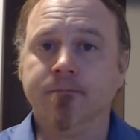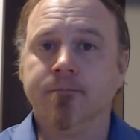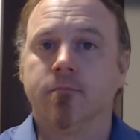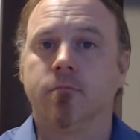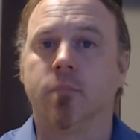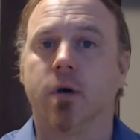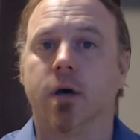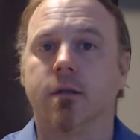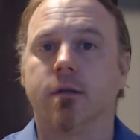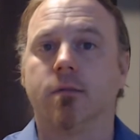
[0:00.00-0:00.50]

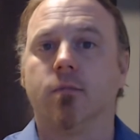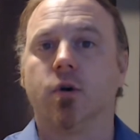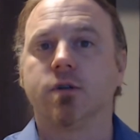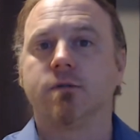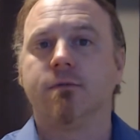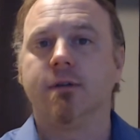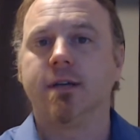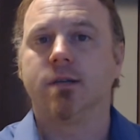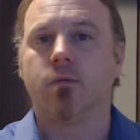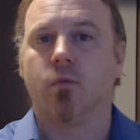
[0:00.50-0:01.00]
But the most
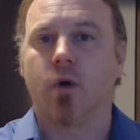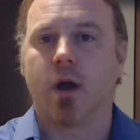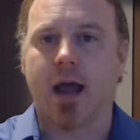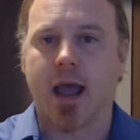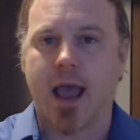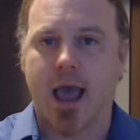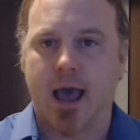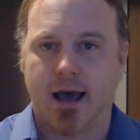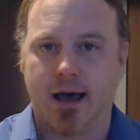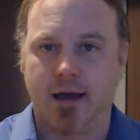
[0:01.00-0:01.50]
recent one I
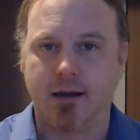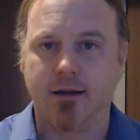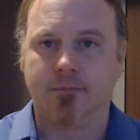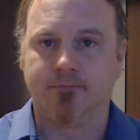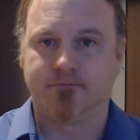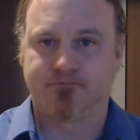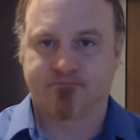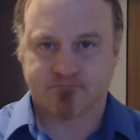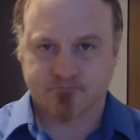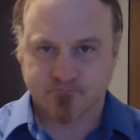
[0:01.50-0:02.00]
had,
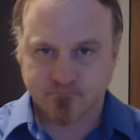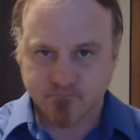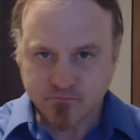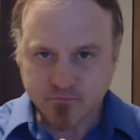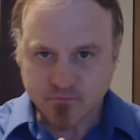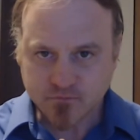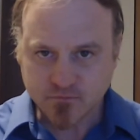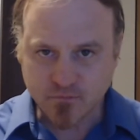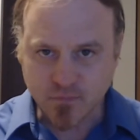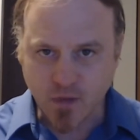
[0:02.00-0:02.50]

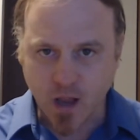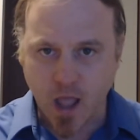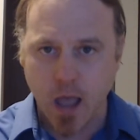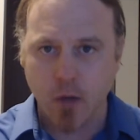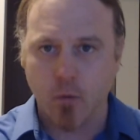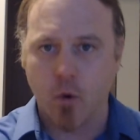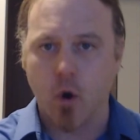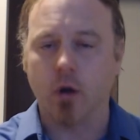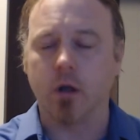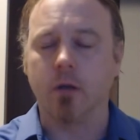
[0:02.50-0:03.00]
I
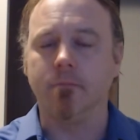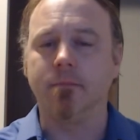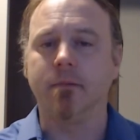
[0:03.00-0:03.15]
woke up